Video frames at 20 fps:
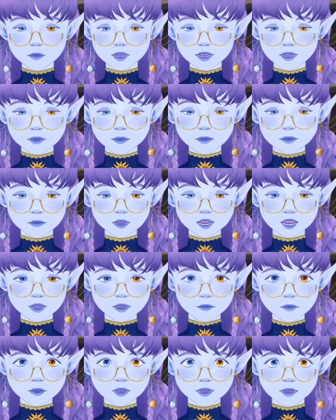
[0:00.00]
is 3 years,
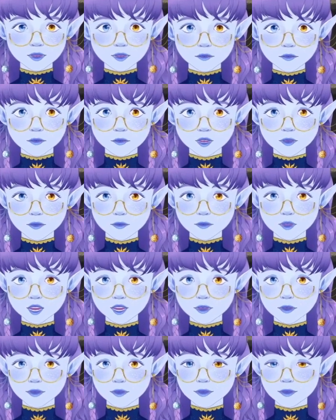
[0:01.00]
but I think it's been 3
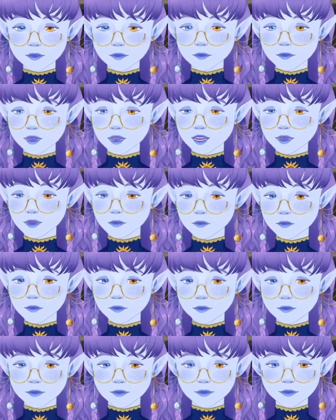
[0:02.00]
years since my last
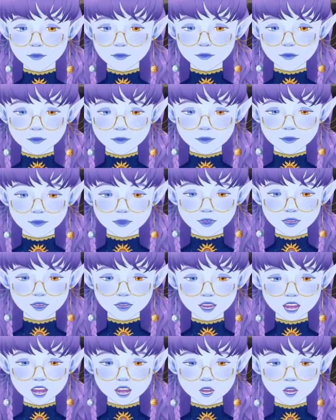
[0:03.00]
one.
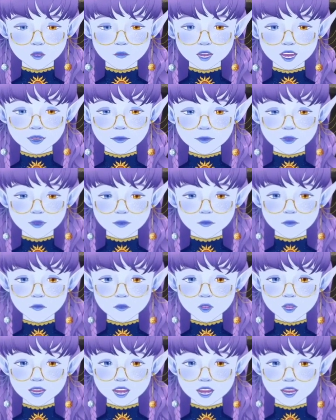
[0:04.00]
Yeah. Oh, and there's more
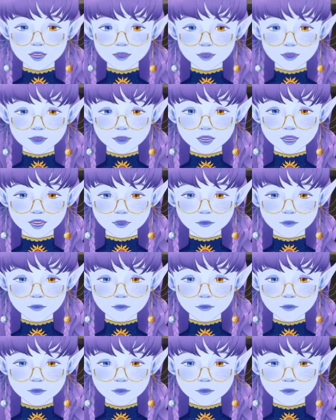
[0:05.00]
guests now.